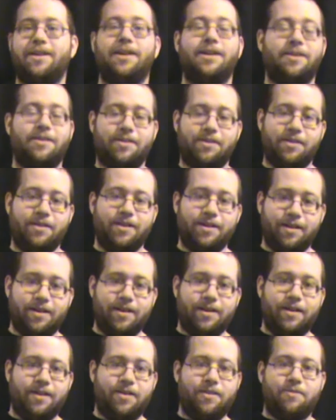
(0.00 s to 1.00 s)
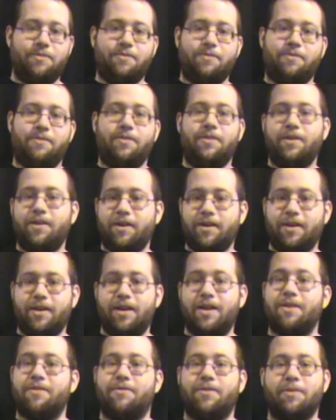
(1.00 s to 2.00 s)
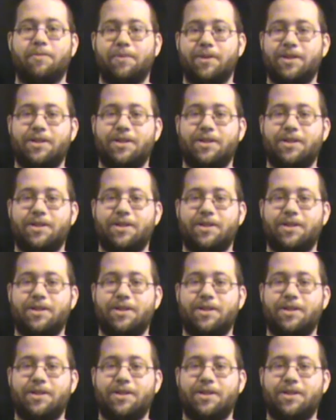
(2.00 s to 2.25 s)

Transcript: it. If it